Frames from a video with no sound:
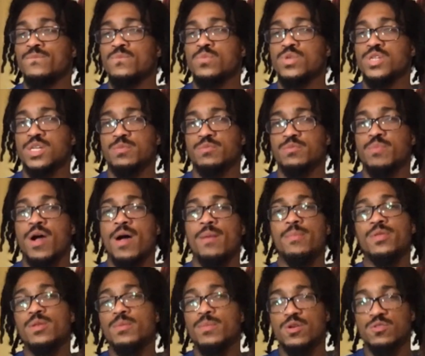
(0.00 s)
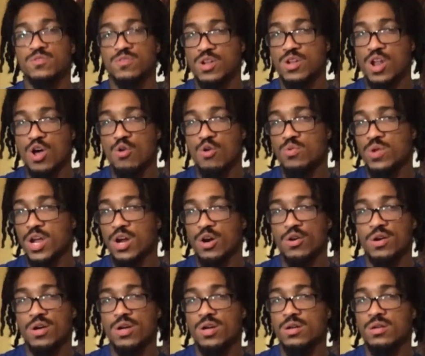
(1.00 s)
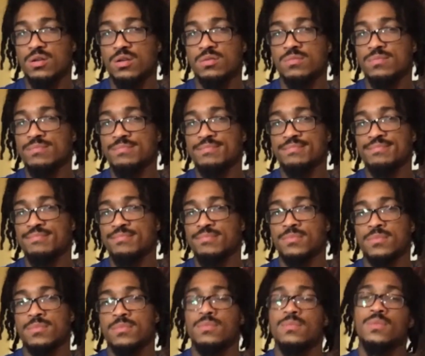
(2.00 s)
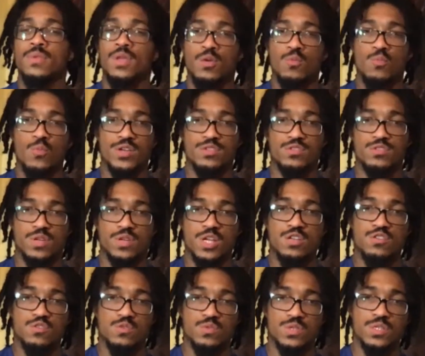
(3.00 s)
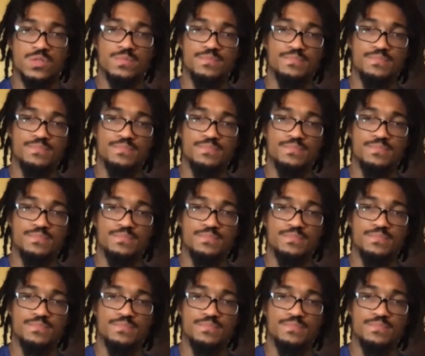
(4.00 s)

which is probably the most known era in Western history,